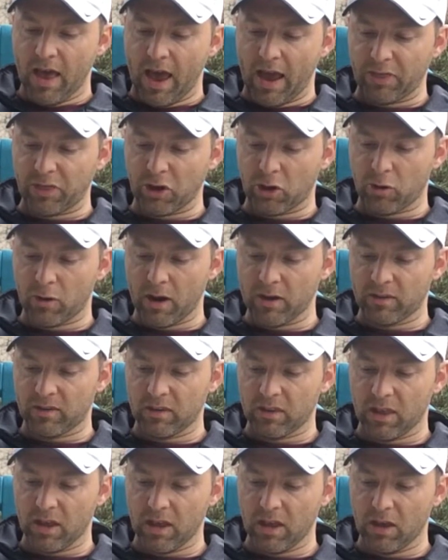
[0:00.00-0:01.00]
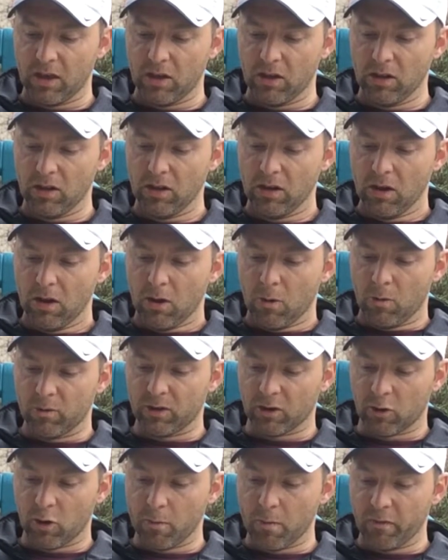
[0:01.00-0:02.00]
At the crest of the hill was
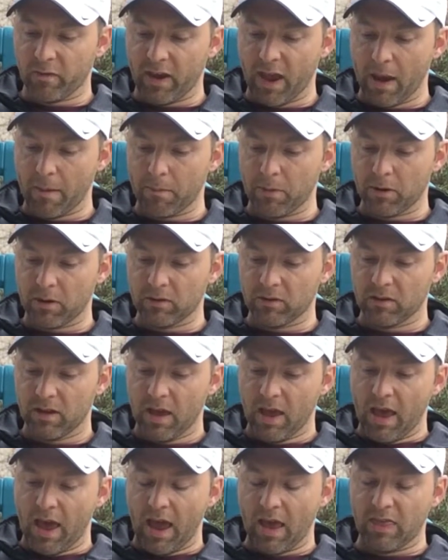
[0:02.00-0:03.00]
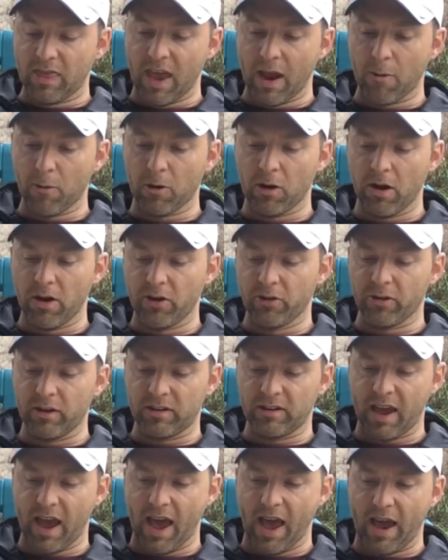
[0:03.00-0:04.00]
a group of campers, and they were under
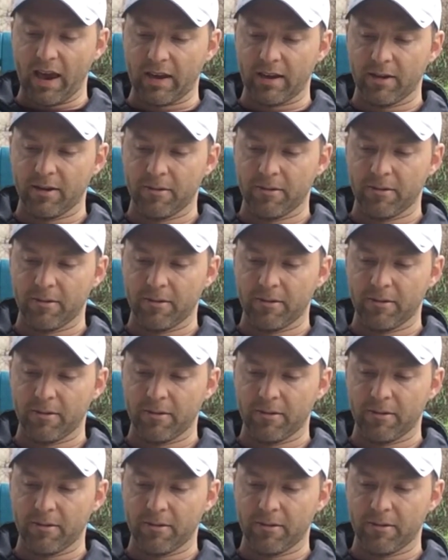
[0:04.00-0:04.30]
attack.